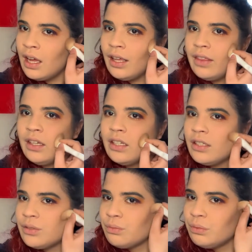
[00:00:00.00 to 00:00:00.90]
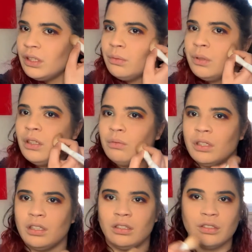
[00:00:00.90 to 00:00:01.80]
I think it does a really, really,
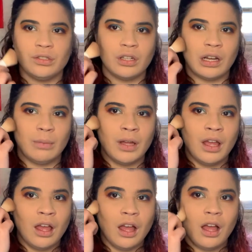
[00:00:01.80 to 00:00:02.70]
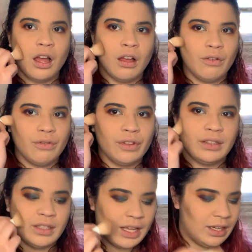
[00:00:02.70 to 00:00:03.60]
really good job of
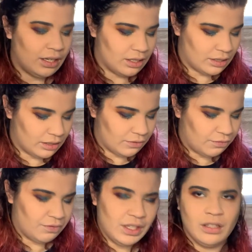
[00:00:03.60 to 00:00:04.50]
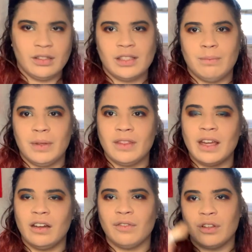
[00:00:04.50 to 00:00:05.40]
letting us feel
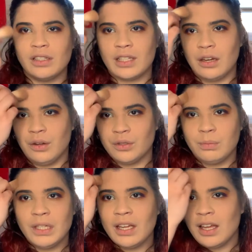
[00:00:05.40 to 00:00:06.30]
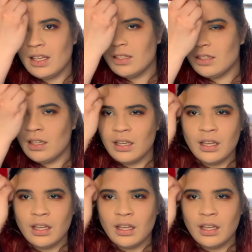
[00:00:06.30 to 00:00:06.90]
sympathetic for this character, because